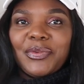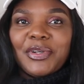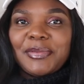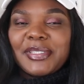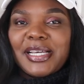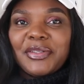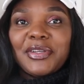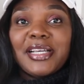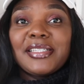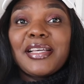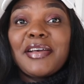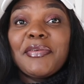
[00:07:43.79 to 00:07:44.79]
website you
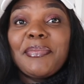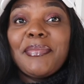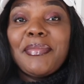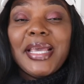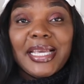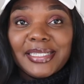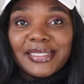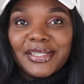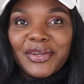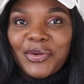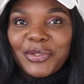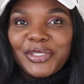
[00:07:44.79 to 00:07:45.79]
guys they have
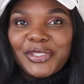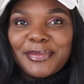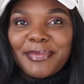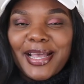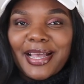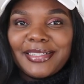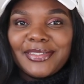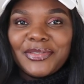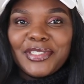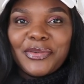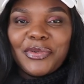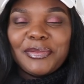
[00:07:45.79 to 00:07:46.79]
amazing gorgeous bags
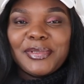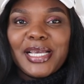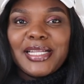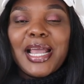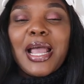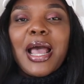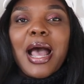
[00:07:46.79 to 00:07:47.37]
on their website